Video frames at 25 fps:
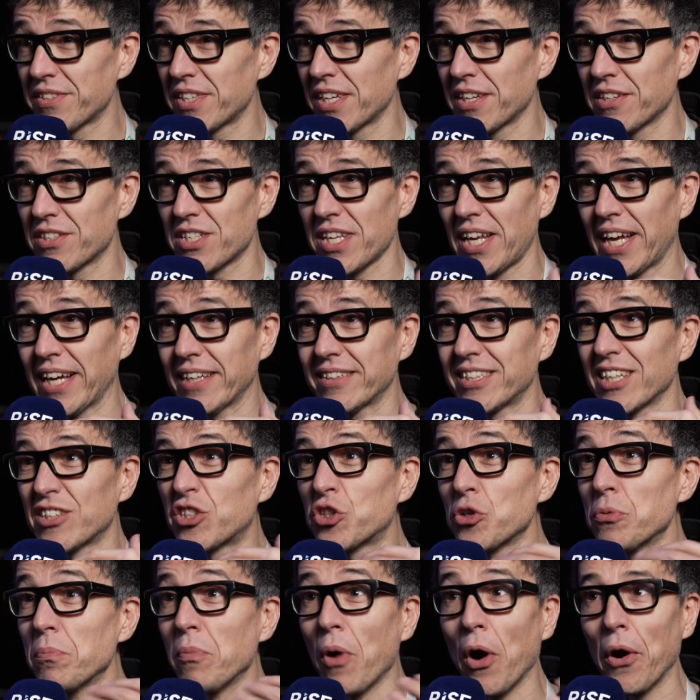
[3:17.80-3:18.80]
things like the
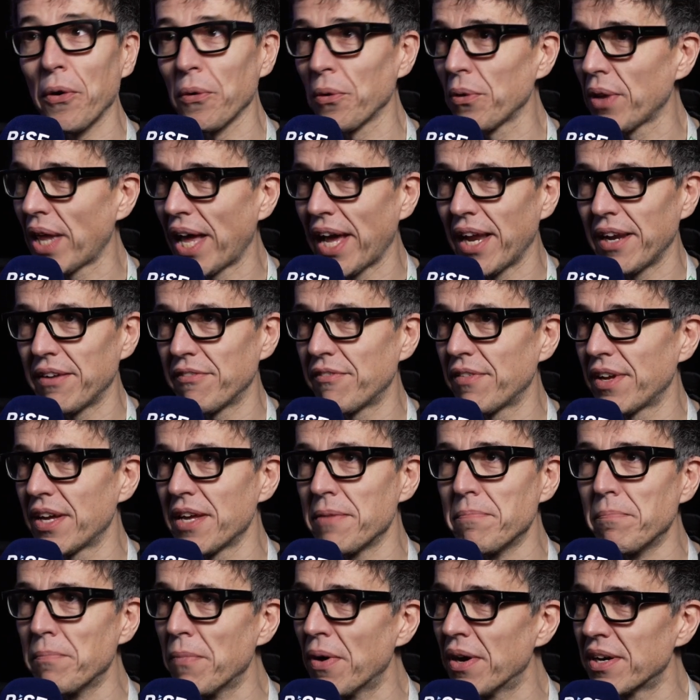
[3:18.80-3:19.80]
Tomorrowland
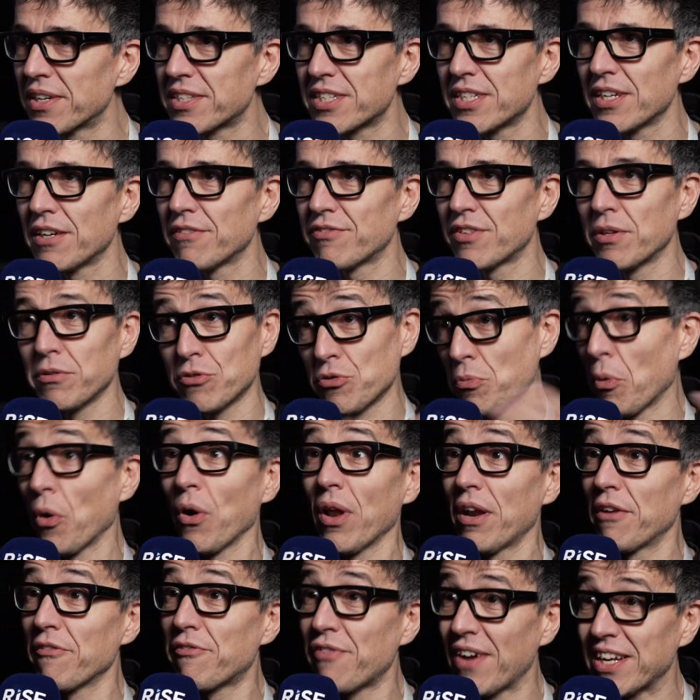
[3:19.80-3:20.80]
Immersive, the
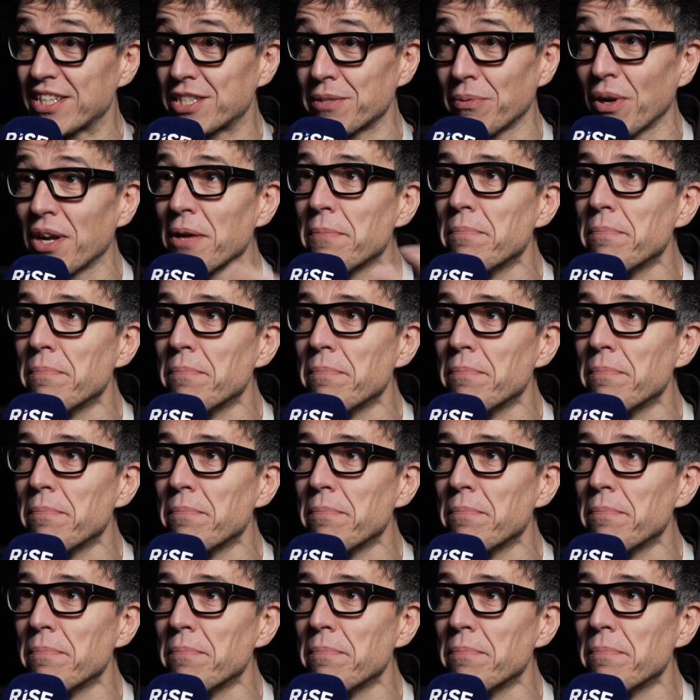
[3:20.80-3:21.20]
Tomorrowland Festival